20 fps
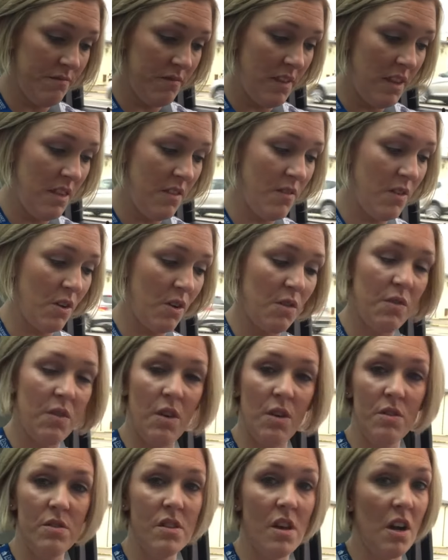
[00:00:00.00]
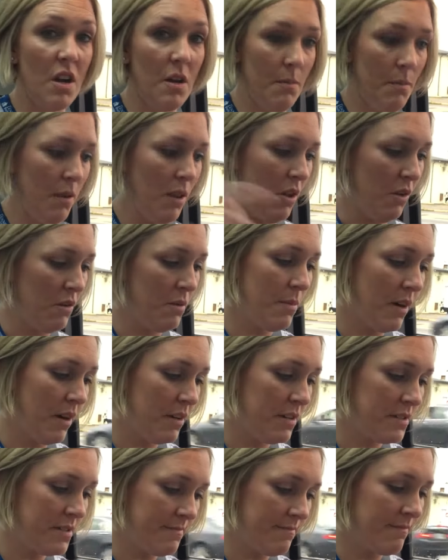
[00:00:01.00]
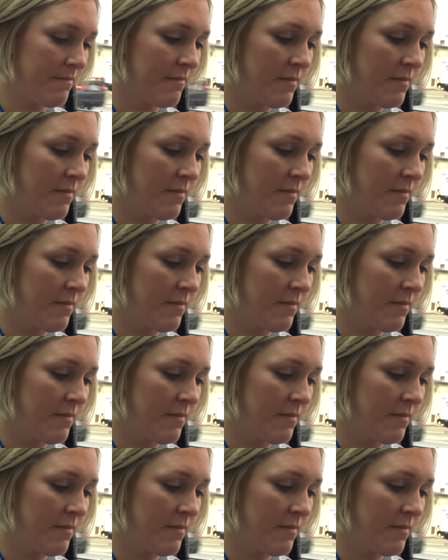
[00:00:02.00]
Then the vocal folds are blown apart.